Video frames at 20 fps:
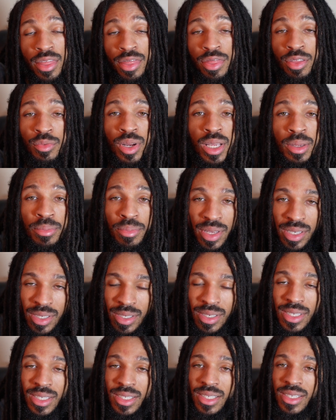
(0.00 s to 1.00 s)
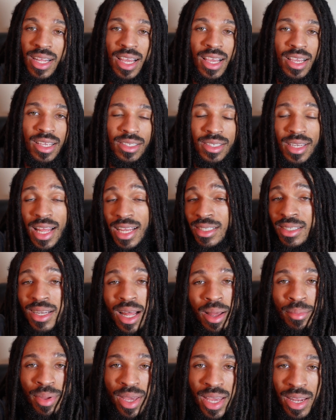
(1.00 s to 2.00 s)
3 business days. That's
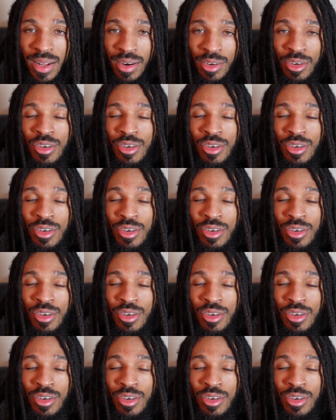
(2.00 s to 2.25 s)
not bad at